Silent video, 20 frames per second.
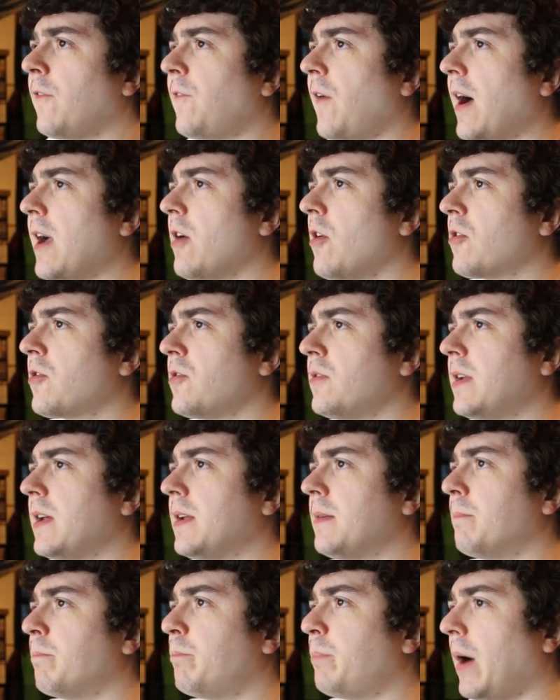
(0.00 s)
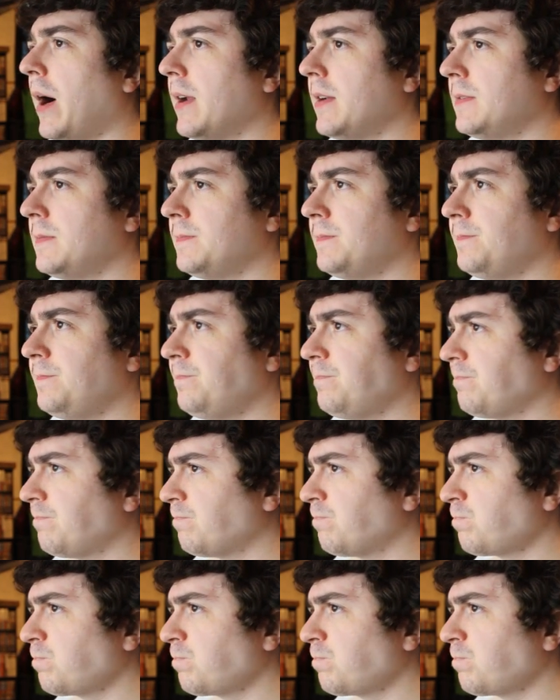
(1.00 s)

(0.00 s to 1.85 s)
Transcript: Fight Okunin Button.